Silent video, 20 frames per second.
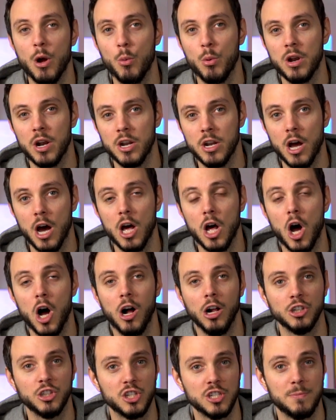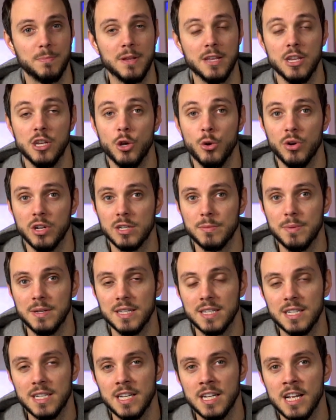would it not all just be
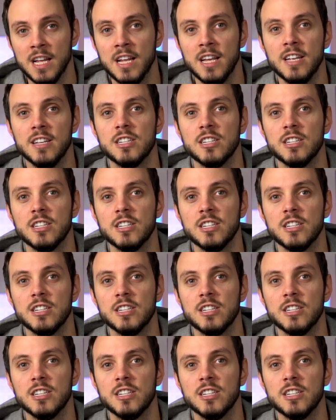USB-C